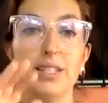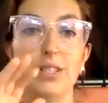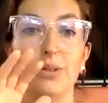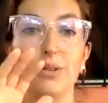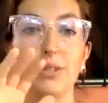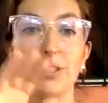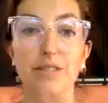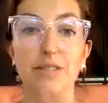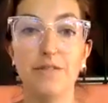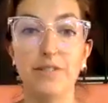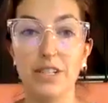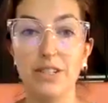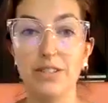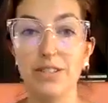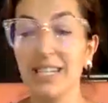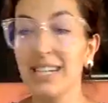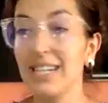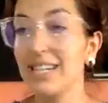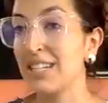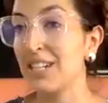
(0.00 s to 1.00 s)
So
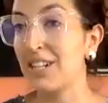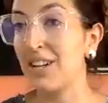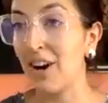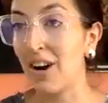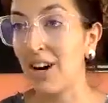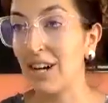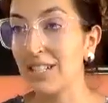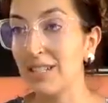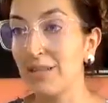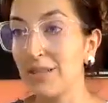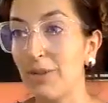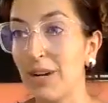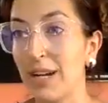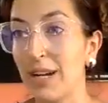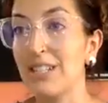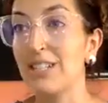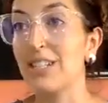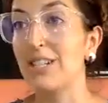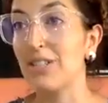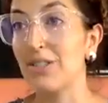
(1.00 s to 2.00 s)
diffusing is an awesome
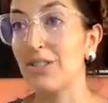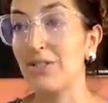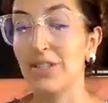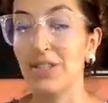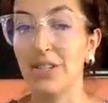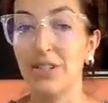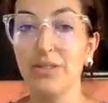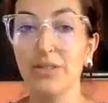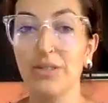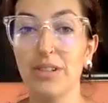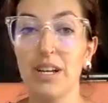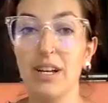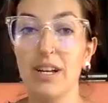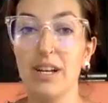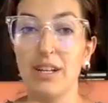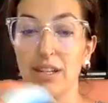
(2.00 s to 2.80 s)
way to do so.